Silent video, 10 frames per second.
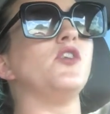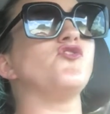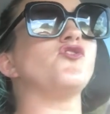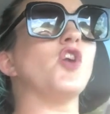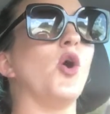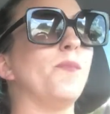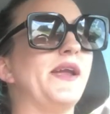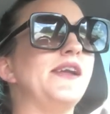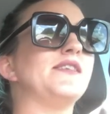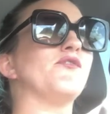so
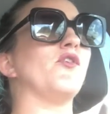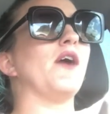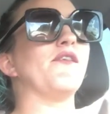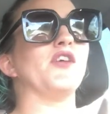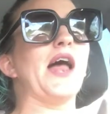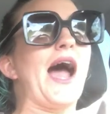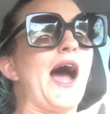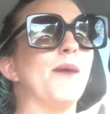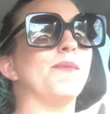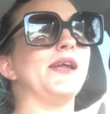peaceful. I feel
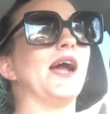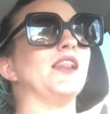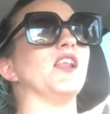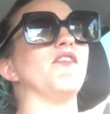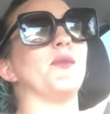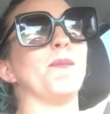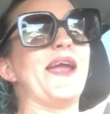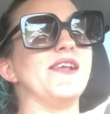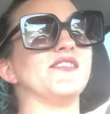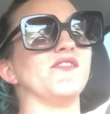happy. I love the
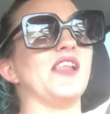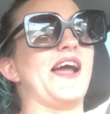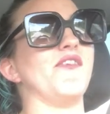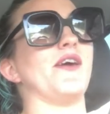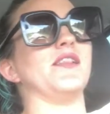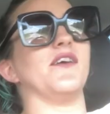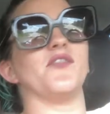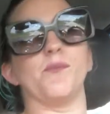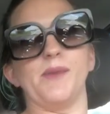pace of life. I love the